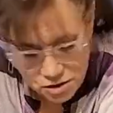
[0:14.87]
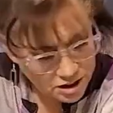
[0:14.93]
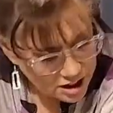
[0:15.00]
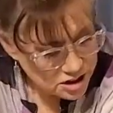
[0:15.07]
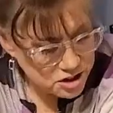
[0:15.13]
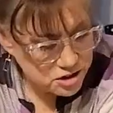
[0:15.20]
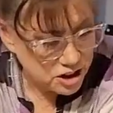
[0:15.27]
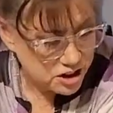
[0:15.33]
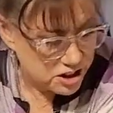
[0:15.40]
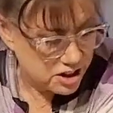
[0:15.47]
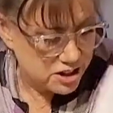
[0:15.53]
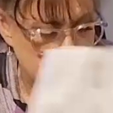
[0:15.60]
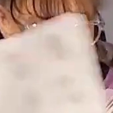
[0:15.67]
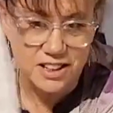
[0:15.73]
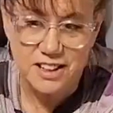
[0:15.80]
you the
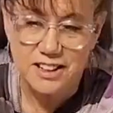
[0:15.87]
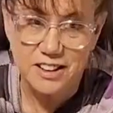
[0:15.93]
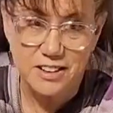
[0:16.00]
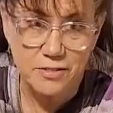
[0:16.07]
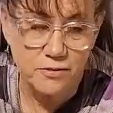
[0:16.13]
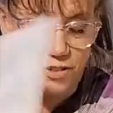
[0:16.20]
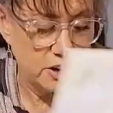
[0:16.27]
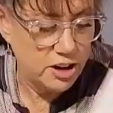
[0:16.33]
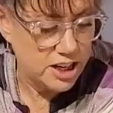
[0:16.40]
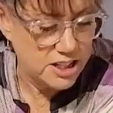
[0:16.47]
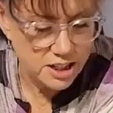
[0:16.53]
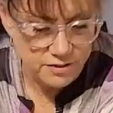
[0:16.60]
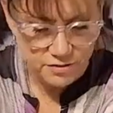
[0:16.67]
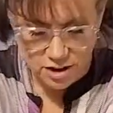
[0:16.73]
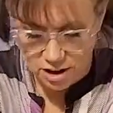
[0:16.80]
instructions, very
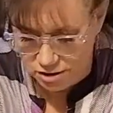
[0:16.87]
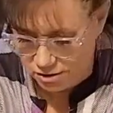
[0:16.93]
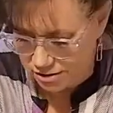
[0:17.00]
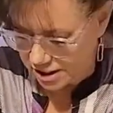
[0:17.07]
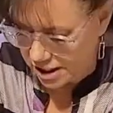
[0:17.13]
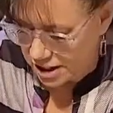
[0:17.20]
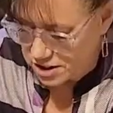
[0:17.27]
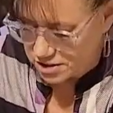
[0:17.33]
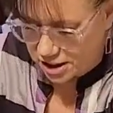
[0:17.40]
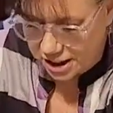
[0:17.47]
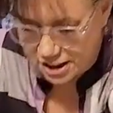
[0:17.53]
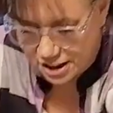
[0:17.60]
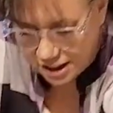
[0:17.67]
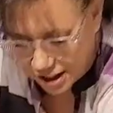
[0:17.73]
easy to follow. So I laid it